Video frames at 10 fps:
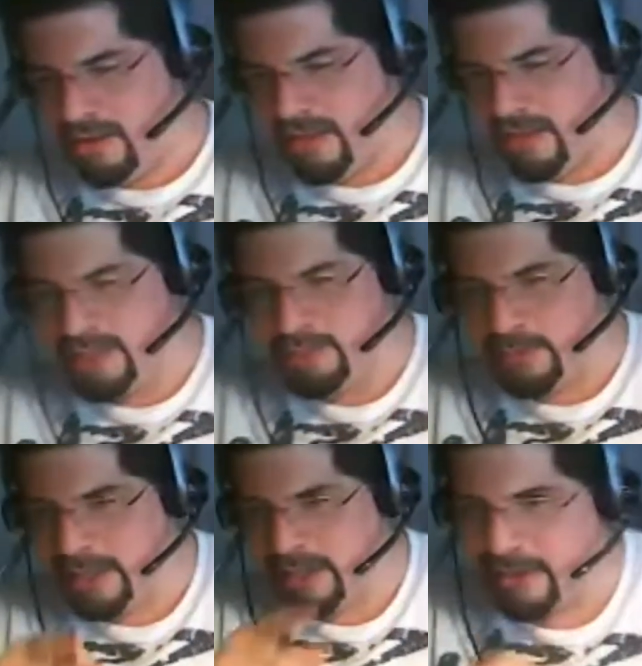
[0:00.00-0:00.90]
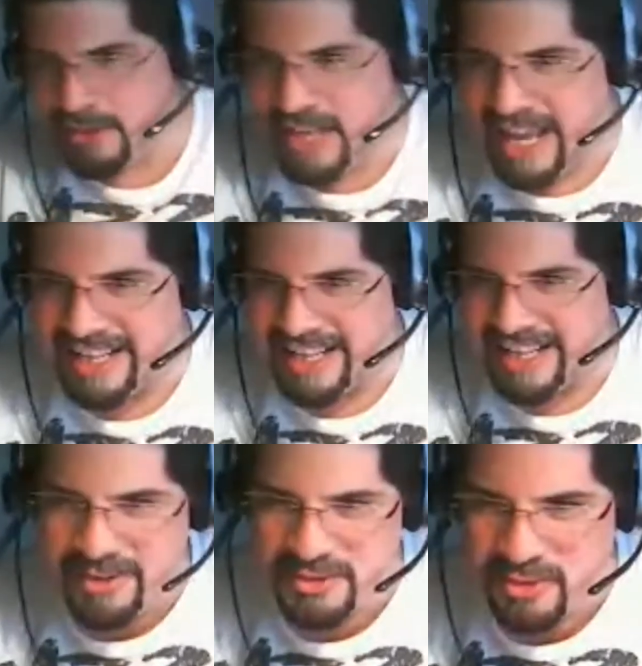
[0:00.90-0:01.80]
that's pretty good because he had
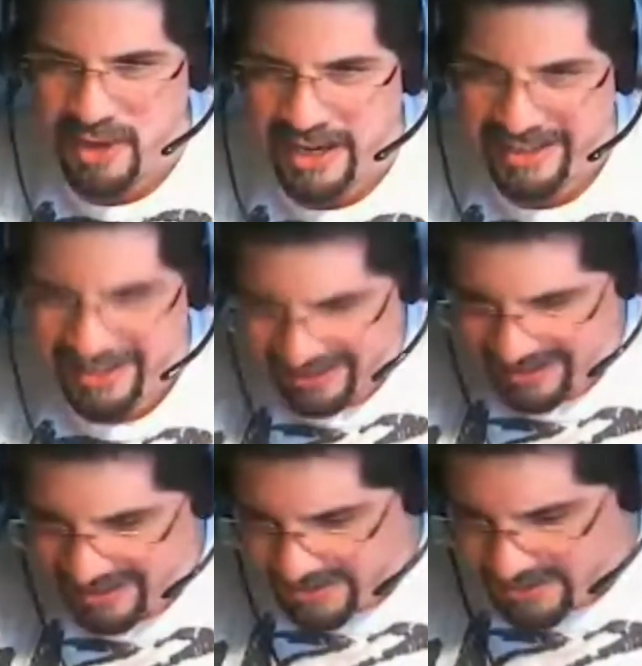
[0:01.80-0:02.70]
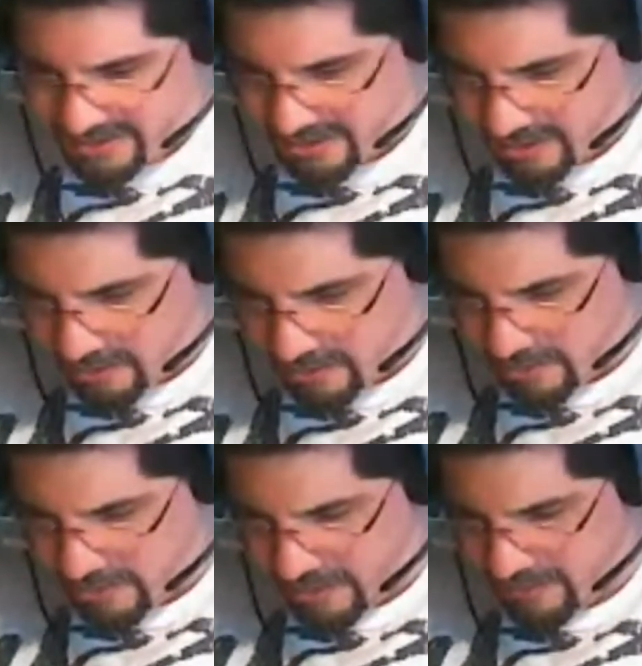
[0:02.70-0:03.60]
Counter Strike.
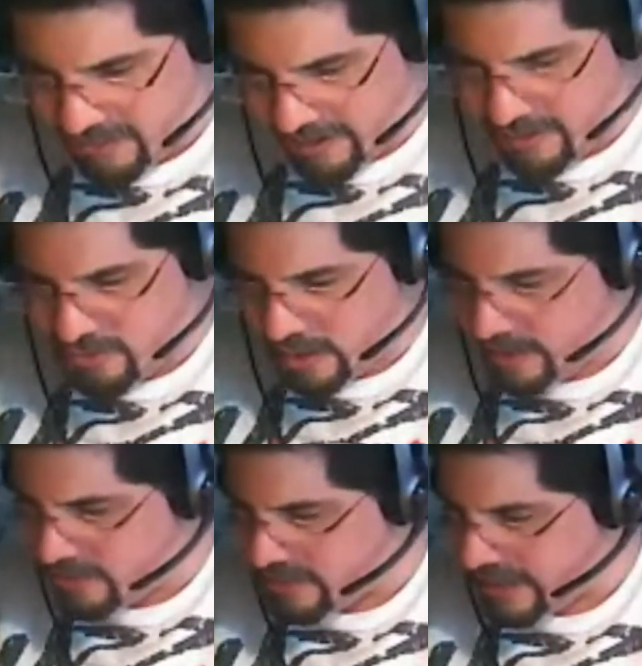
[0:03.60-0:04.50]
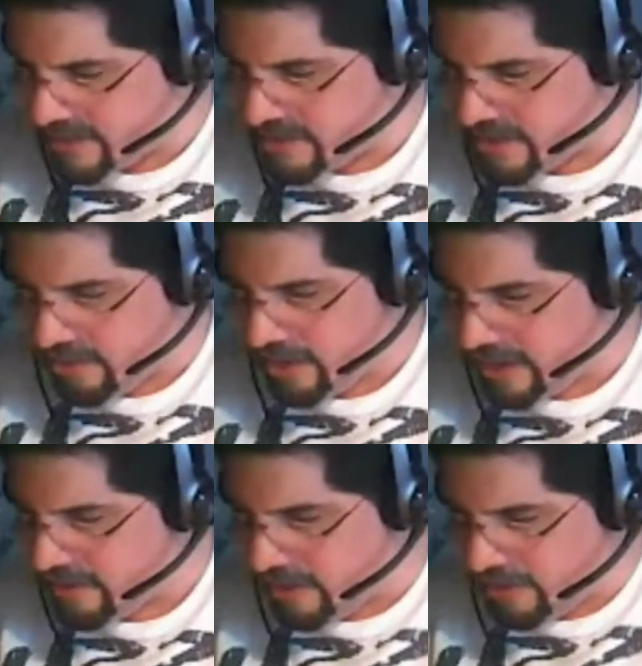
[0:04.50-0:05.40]
So if Counter Strike goes against
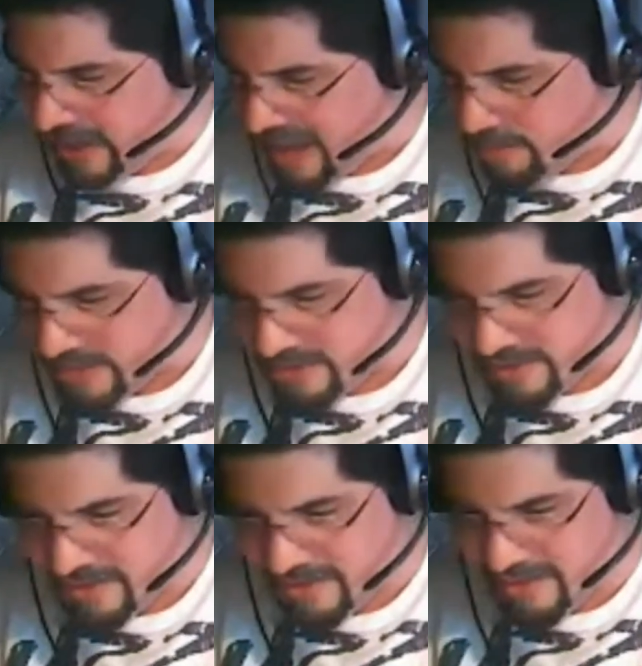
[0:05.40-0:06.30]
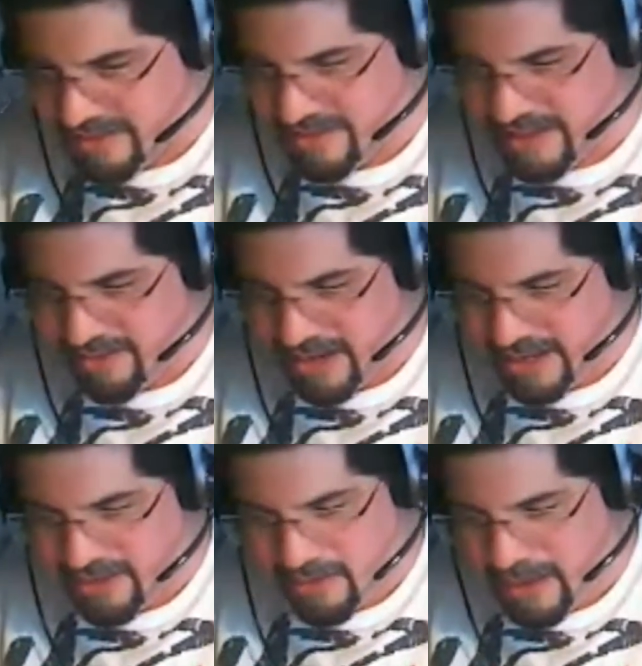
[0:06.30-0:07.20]
nothing, nothing happens. Is that
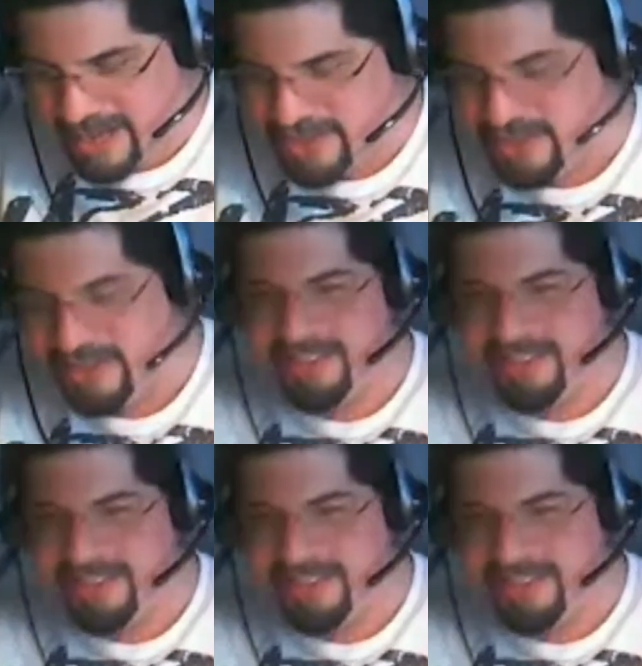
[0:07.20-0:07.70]
right? No action.